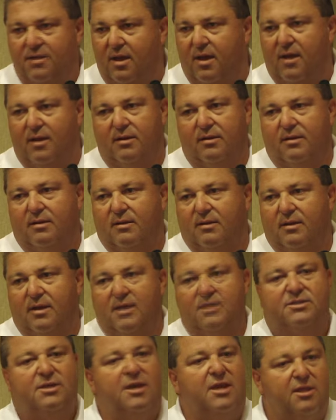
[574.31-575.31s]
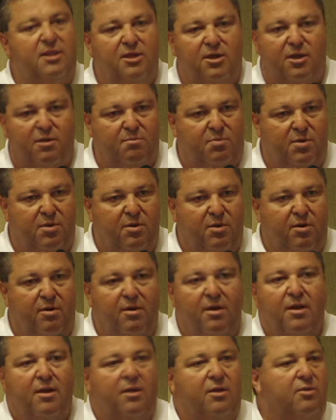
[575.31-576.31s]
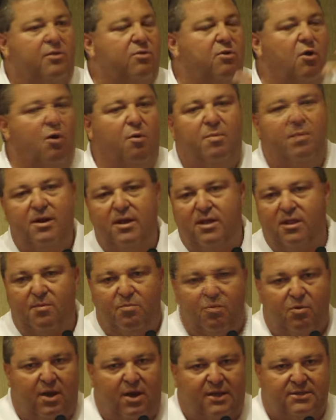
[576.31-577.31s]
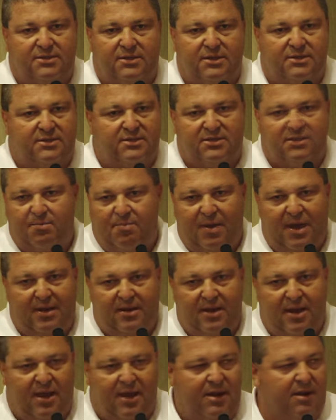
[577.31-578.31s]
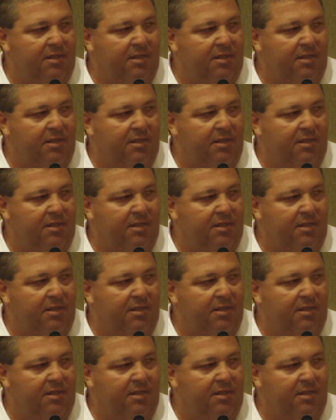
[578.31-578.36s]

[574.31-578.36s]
done. It's in the computer. Nobody in the process is the bad guy